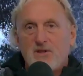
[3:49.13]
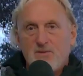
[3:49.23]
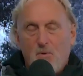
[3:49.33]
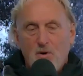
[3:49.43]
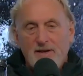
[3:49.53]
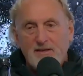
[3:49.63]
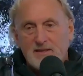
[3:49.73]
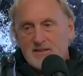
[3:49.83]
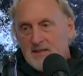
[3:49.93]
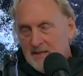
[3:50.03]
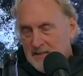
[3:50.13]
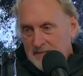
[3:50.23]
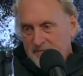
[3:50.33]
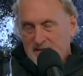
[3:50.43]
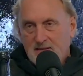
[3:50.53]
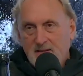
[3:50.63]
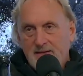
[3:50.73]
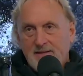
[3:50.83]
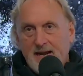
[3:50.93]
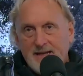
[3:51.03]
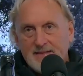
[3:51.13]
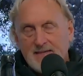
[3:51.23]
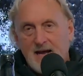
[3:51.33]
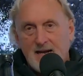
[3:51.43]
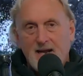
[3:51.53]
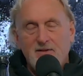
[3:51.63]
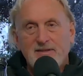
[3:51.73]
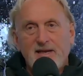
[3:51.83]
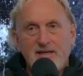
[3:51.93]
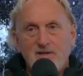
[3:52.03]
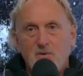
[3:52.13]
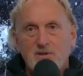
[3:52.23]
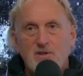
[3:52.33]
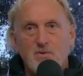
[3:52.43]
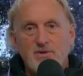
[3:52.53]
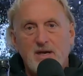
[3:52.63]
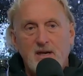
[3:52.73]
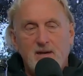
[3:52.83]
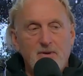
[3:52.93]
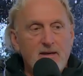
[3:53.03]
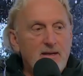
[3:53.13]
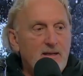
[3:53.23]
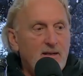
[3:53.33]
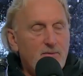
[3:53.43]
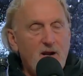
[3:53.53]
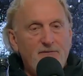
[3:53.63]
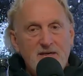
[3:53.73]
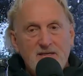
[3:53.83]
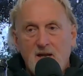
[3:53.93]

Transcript: been sporting this this lid that he's got It looks like he's going snow skiing. But Ralphie,